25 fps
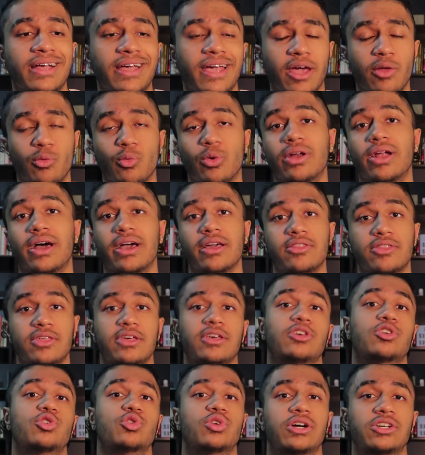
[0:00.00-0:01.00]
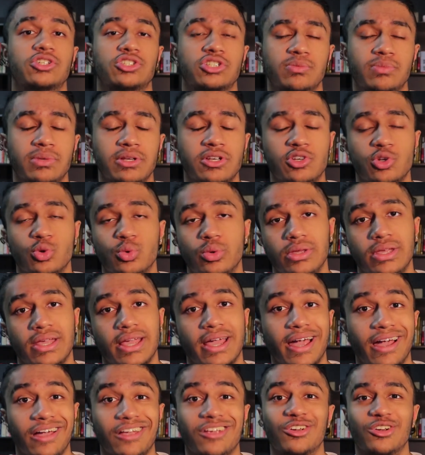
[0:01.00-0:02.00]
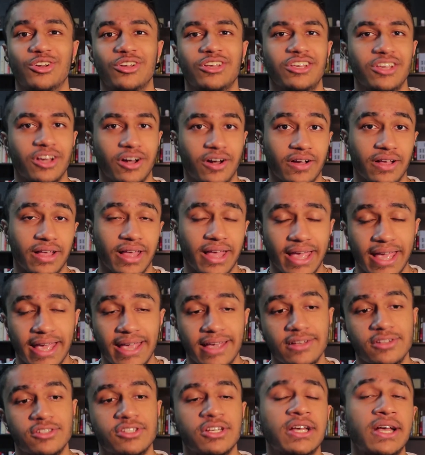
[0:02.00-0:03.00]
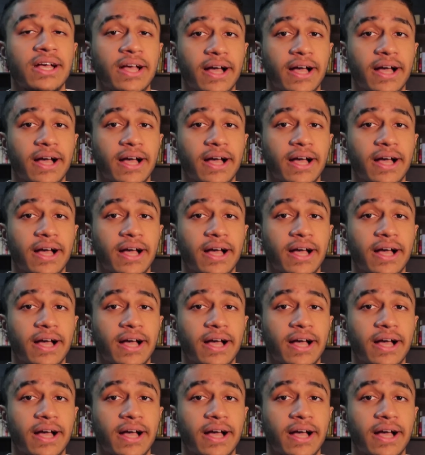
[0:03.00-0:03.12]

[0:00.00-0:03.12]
and what I think you guys should be doing at your young age.